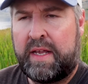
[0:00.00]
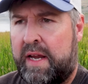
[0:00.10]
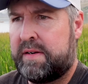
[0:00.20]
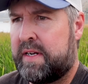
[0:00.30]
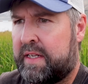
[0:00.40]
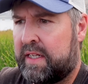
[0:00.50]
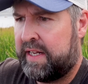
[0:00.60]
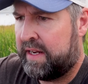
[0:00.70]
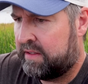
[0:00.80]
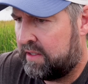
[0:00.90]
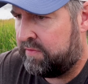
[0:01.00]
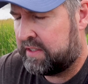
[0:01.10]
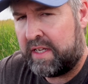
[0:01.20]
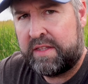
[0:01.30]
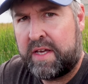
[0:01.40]
hearing the tales of
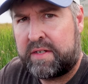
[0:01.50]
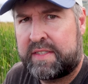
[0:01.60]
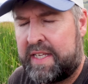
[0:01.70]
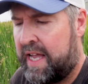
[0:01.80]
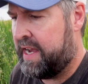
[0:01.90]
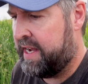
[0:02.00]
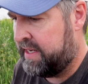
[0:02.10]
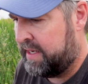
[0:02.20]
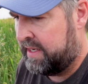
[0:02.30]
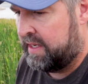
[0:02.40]
what's on the other side